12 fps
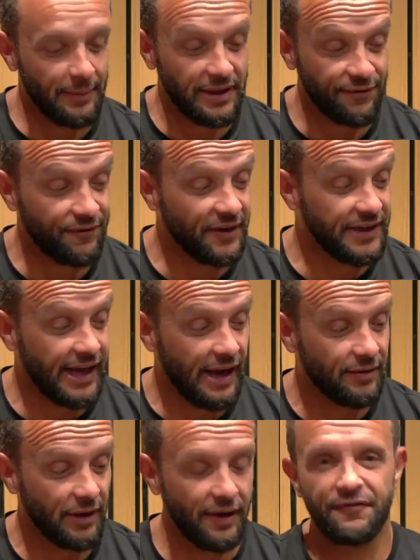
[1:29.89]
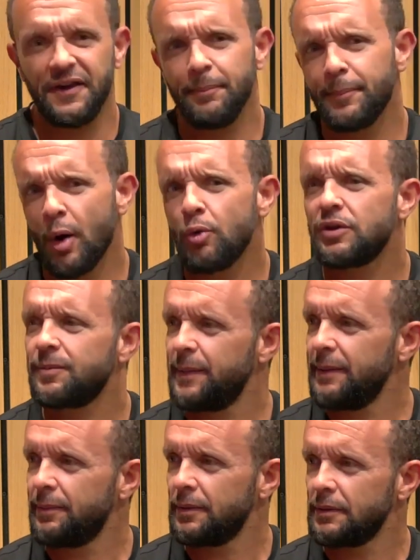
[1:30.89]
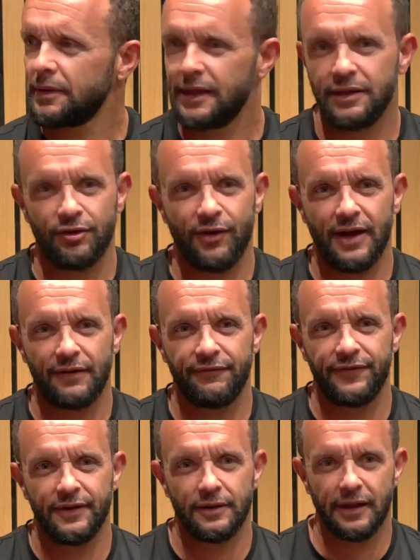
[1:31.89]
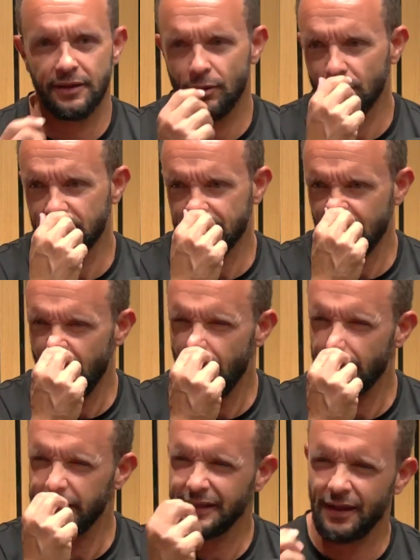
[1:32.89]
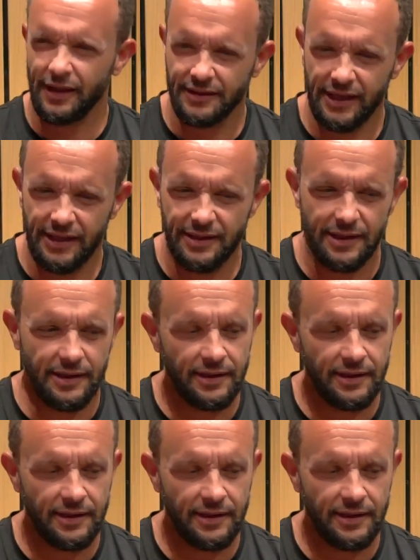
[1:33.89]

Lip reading: It's funny how I think most people in track and field, they sort of start like this.